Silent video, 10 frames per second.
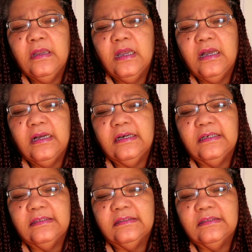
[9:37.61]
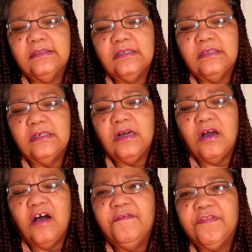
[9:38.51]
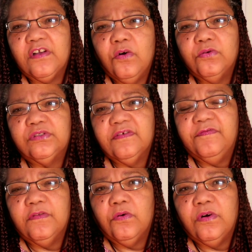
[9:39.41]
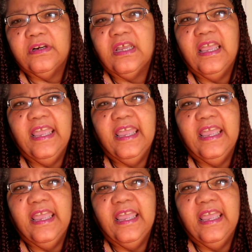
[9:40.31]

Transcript: off the coast of Florida.